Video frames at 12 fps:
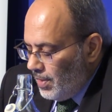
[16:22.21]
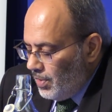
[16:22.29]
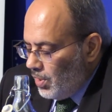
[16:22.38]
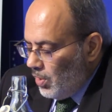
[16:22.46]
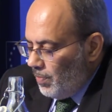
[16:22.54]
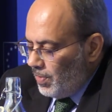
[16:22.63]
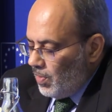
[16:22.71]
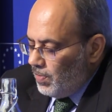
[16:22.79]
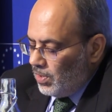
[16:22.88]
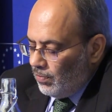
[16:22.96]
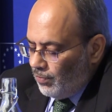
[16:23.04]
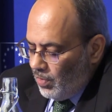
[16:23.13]
The Economic
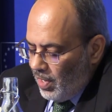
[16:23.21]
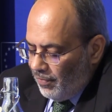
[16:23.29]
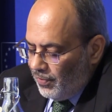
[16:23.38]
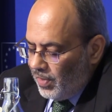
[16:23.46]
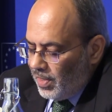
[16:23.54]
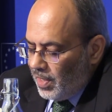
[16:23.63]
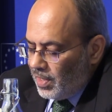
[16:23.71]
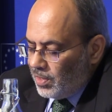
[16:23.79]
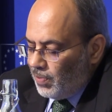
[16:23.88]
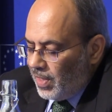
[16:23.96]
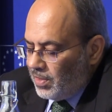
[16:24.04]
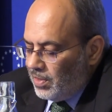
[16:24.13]
Commission for Africa
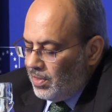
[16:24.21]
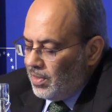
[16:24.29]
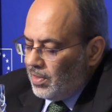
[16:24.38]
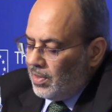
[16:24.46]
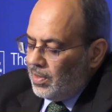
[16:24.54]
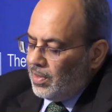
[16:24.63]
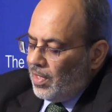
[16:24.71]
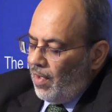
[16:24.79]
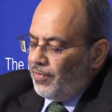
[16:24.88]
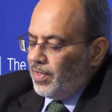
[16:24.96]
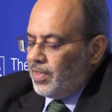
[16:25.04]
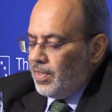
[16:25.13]
expects the
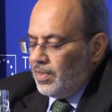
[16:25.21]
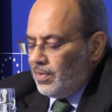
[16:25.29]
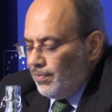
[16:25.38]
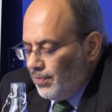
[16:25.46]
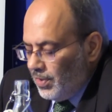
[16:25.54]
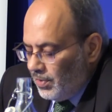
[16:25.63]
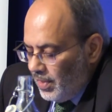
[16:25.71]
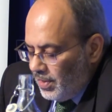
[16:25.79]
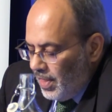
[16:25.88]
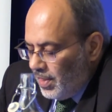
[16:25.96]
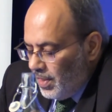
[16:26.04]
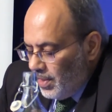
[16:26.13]
African Free Trade
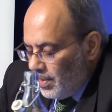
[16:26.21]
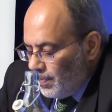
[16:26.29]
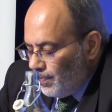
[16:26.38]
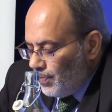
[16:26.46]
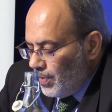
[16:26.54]
Area